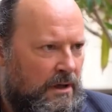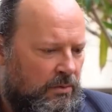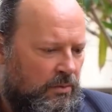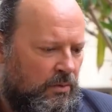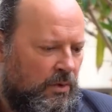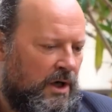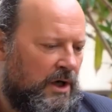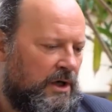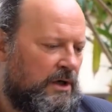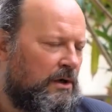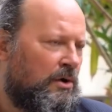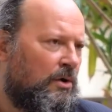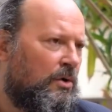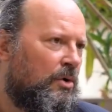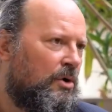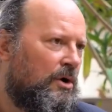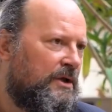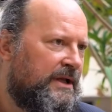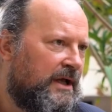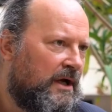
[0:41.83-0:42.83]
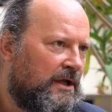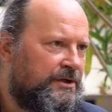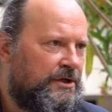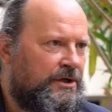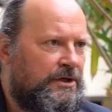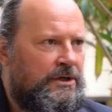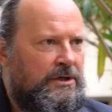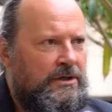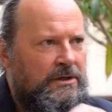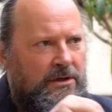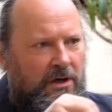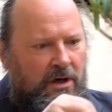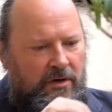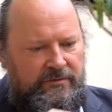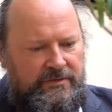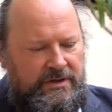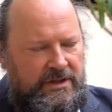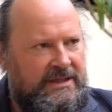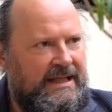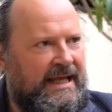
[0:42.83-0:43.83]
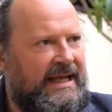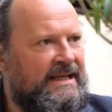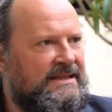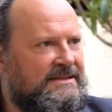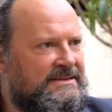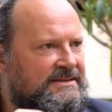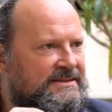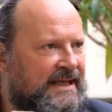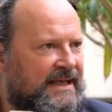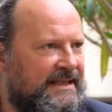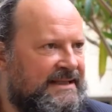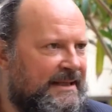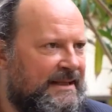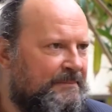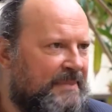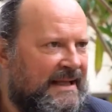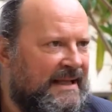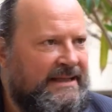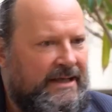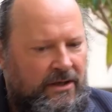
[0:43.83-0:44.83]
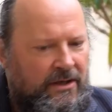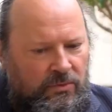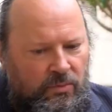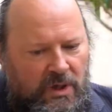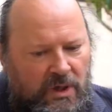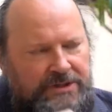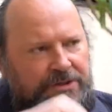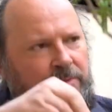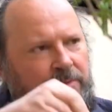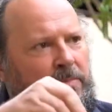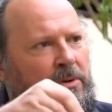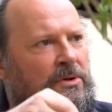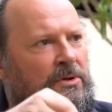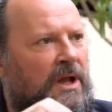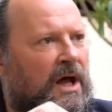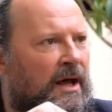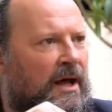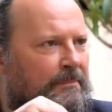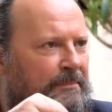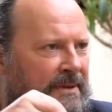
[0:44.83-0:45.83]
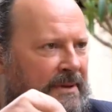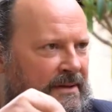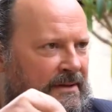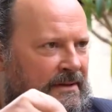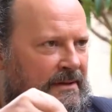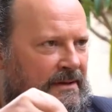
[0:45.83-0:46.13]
one or the other of the links, and depending on what you pull up,